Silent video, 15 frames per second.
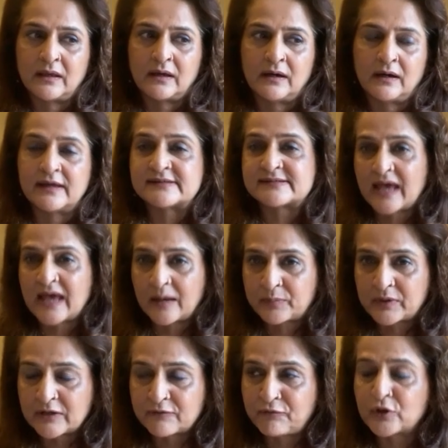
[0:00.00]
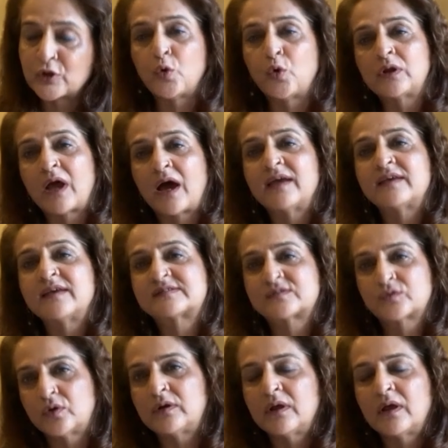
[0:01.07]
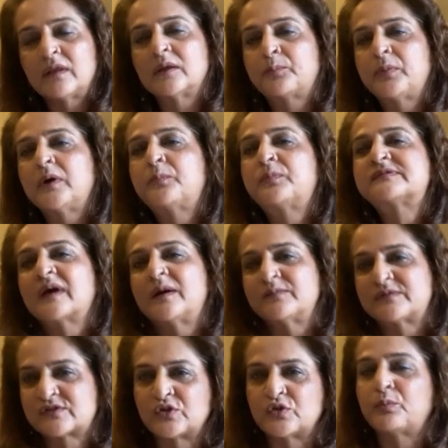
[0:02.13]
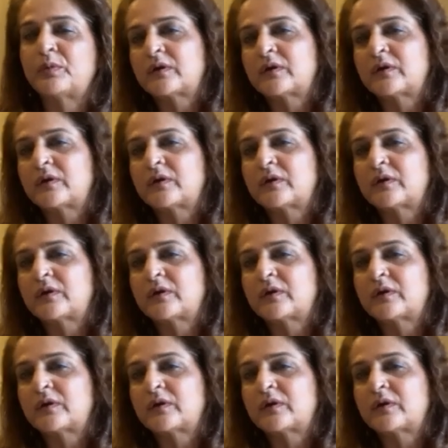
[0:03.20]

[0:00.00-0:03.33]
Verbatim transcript: for your own highest good, the purpose comes to you.